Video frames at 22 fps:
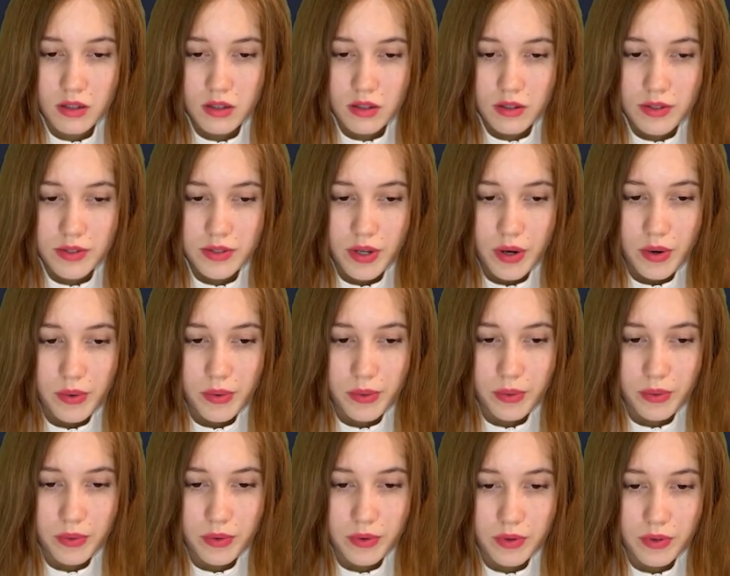
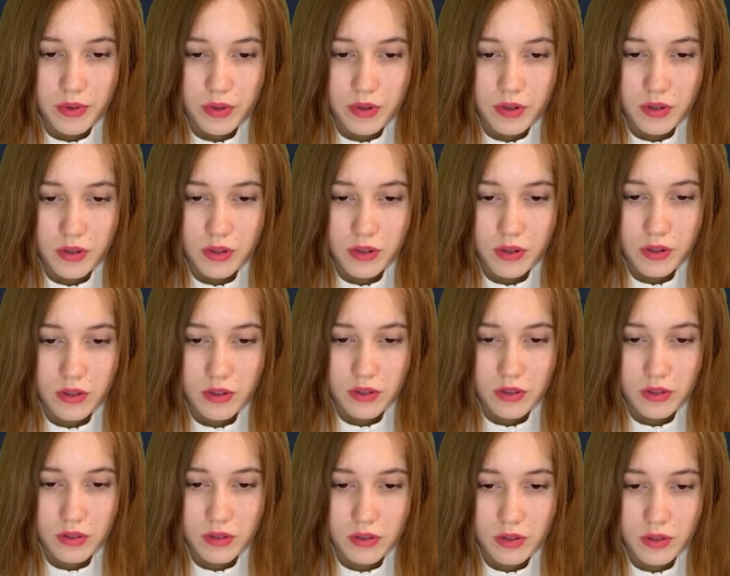So
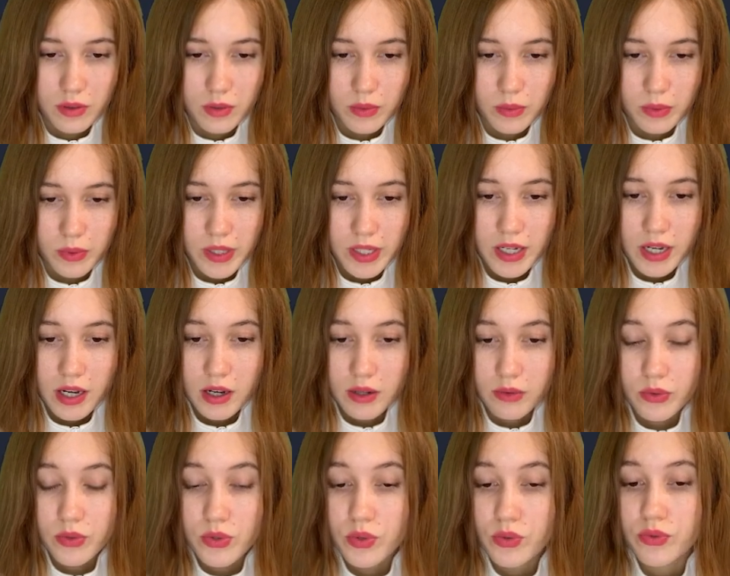we
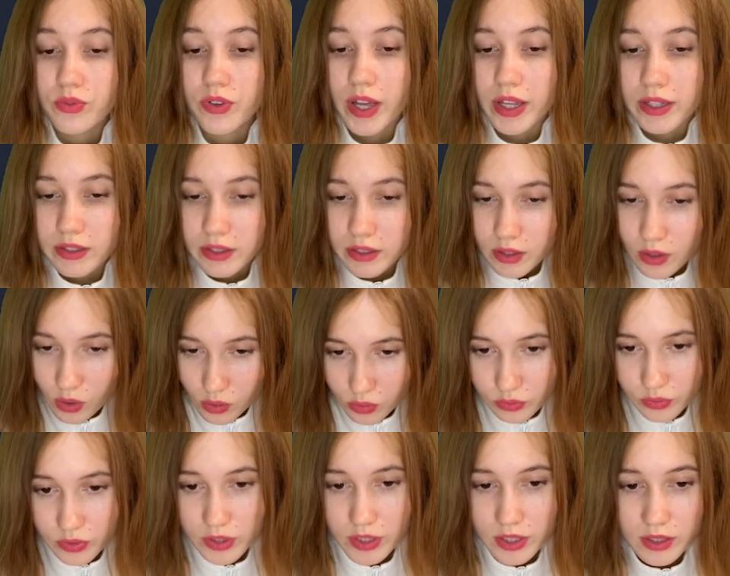have to fairly
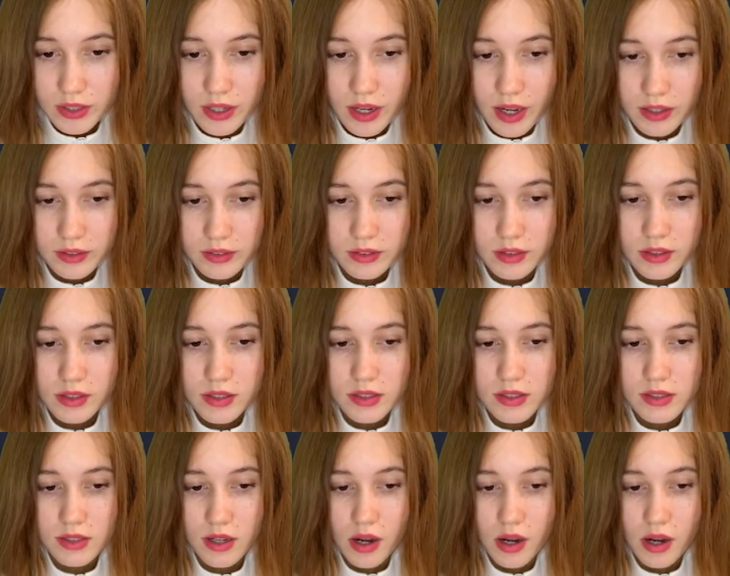confident candles.